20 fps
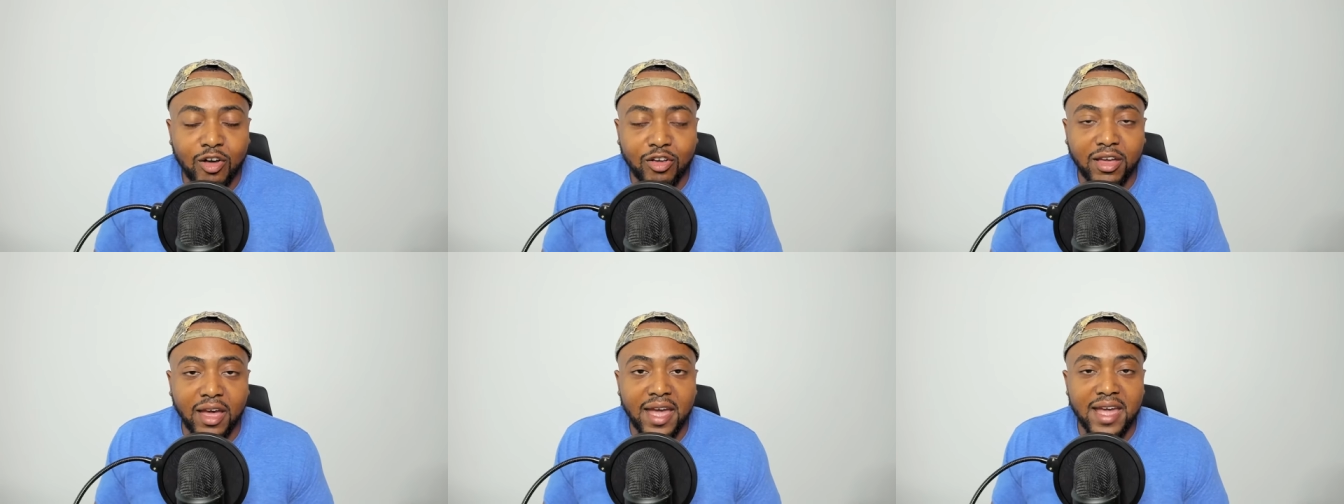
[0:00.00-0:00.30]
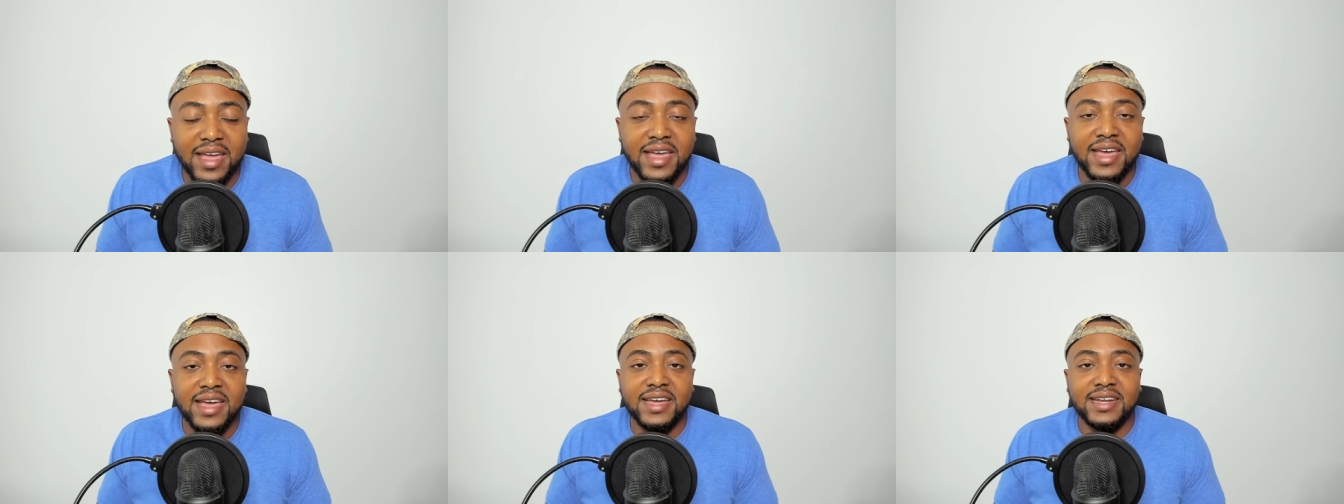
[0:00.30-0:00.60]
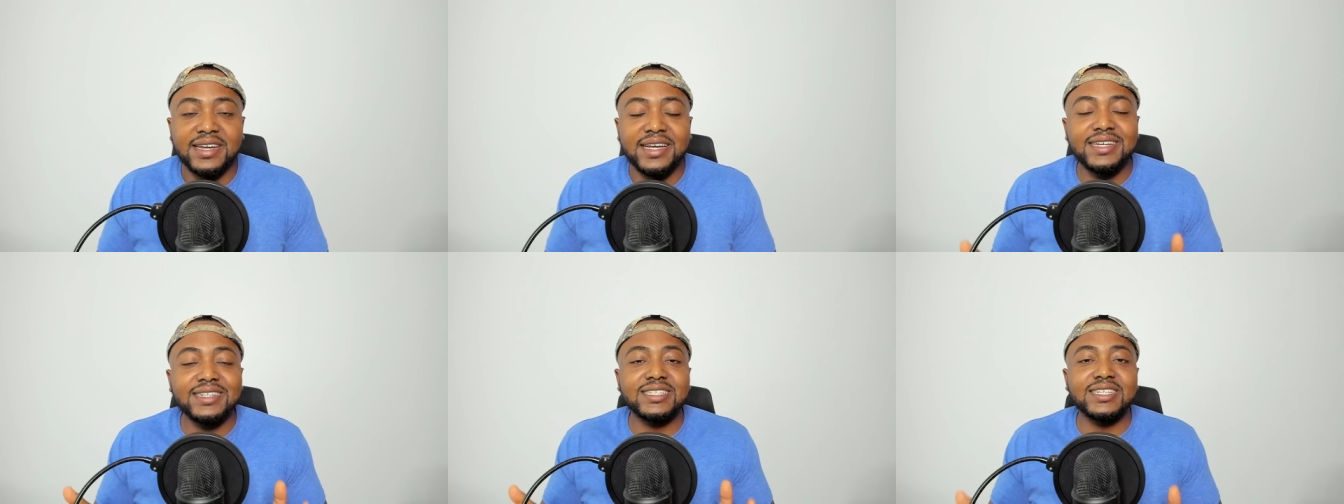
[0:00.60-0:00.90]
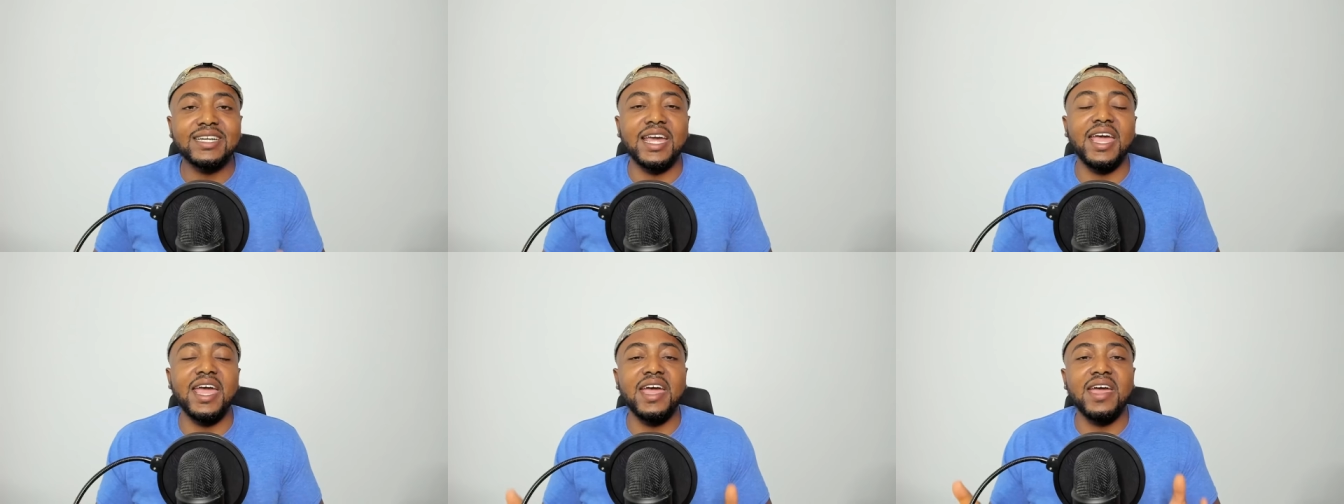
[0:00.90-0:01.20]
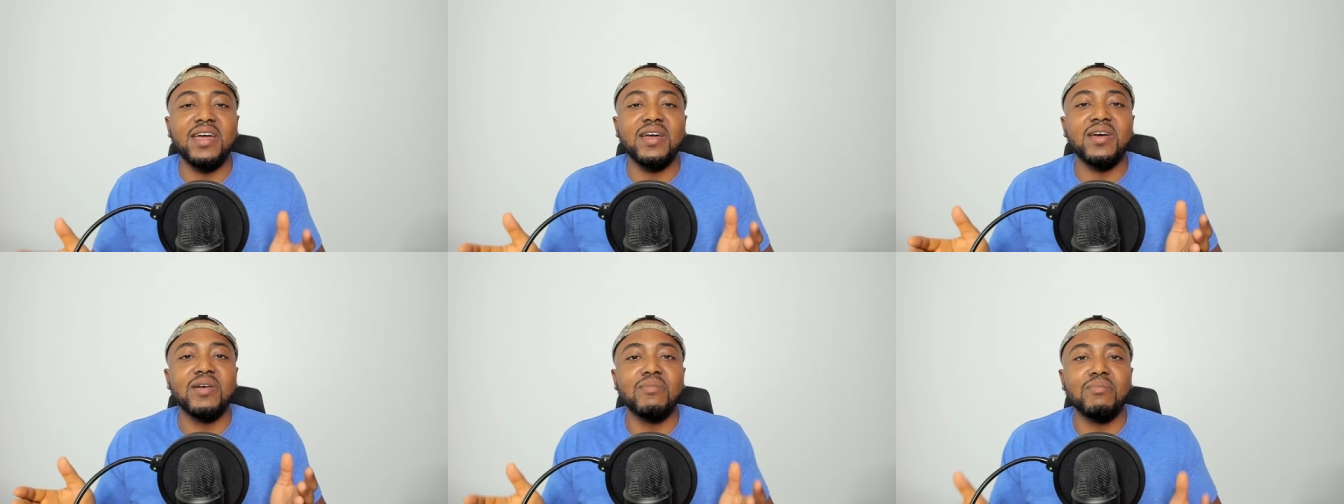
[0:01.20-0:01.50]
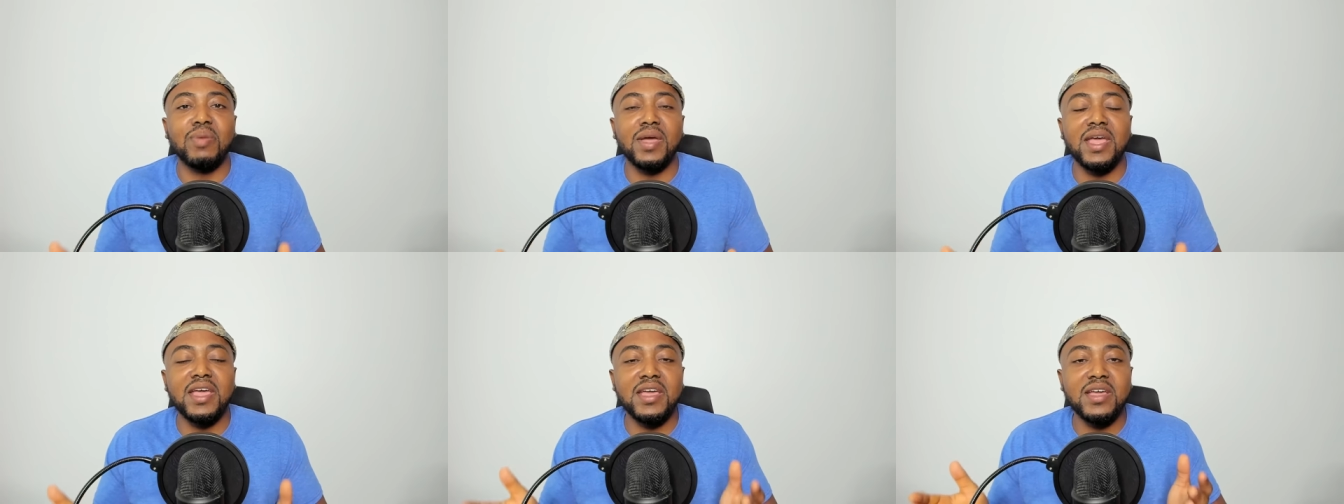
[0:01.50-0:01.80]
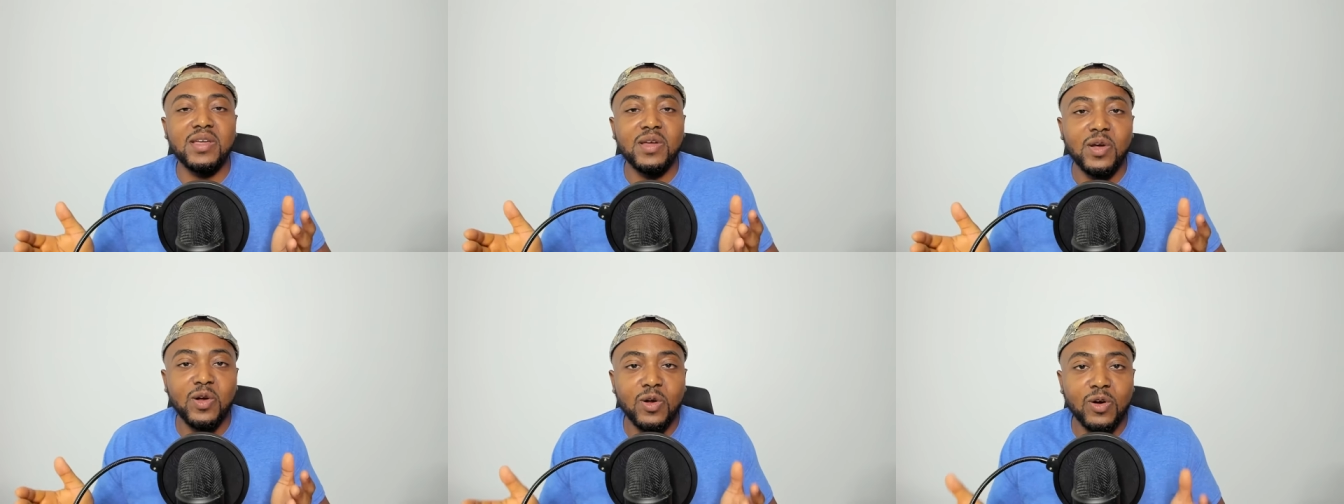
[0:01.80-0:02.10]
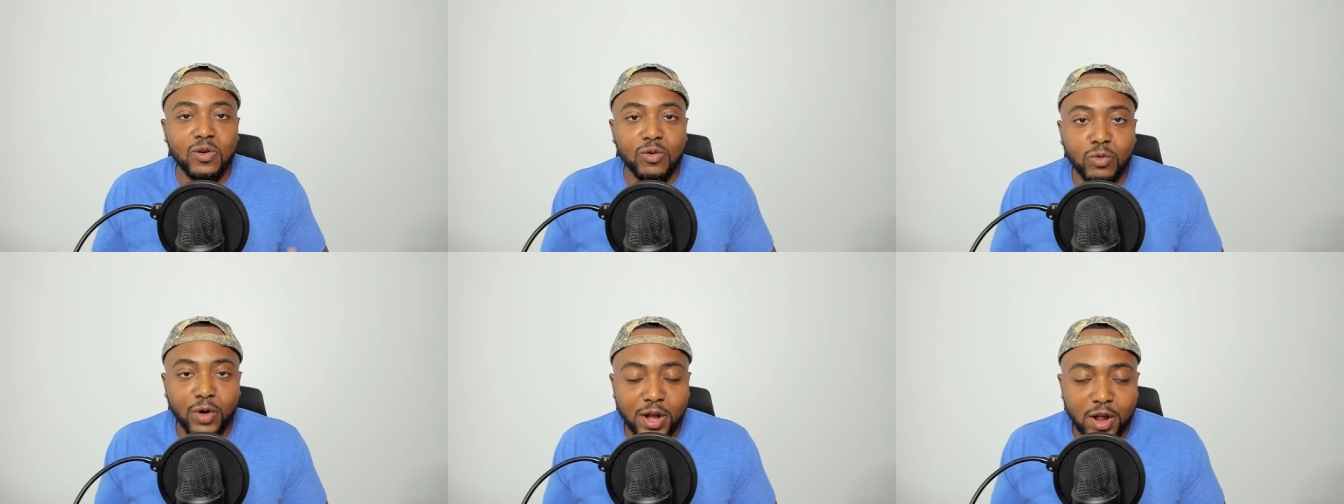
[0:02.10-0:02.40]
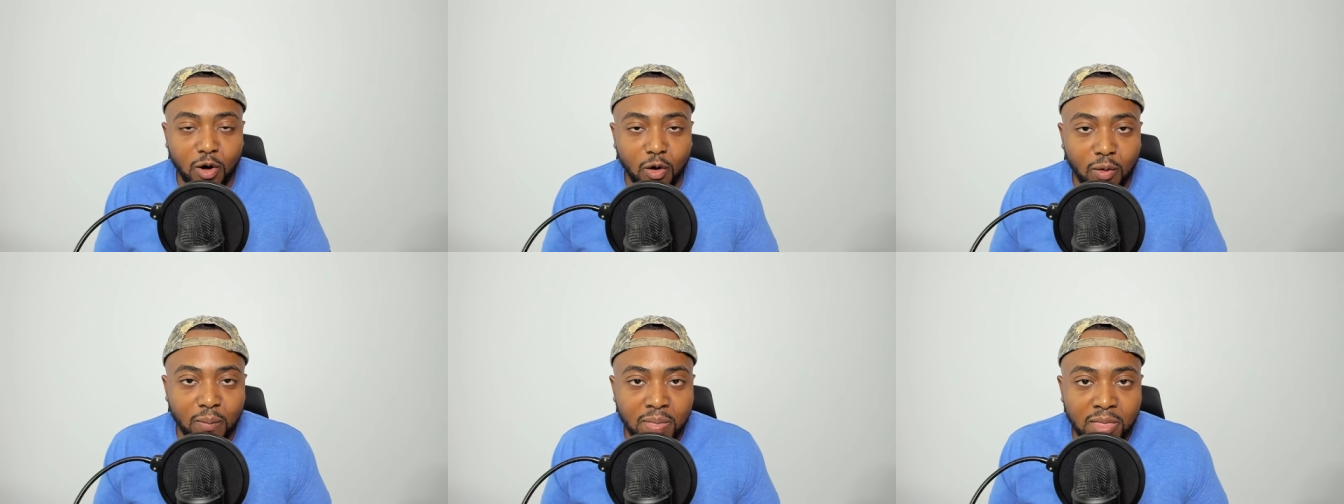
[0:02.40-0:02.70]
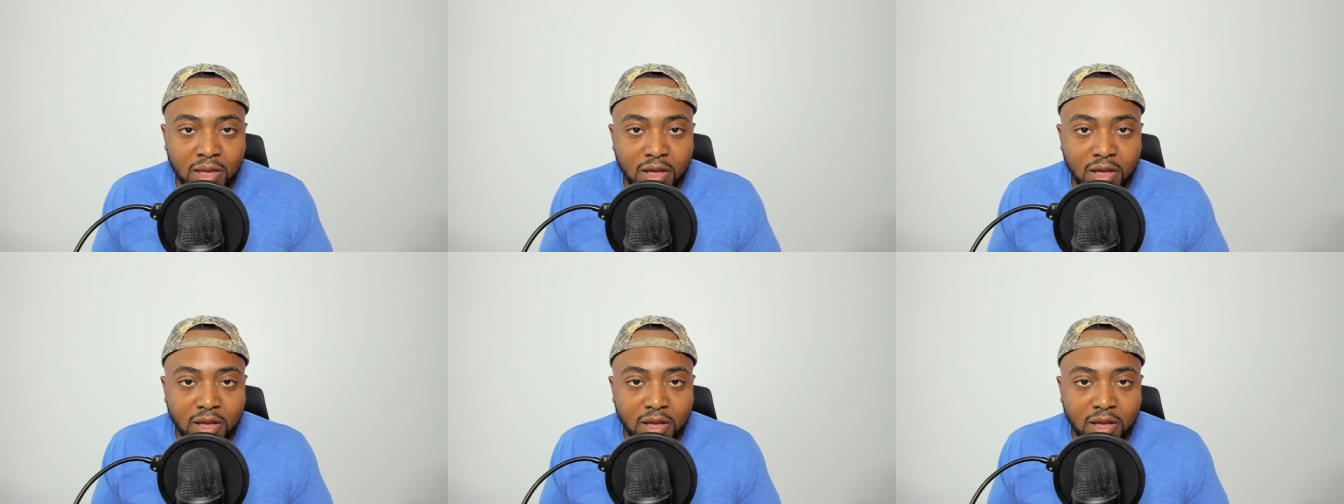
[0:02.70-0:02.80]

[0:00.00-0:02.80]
okay? This can't be real.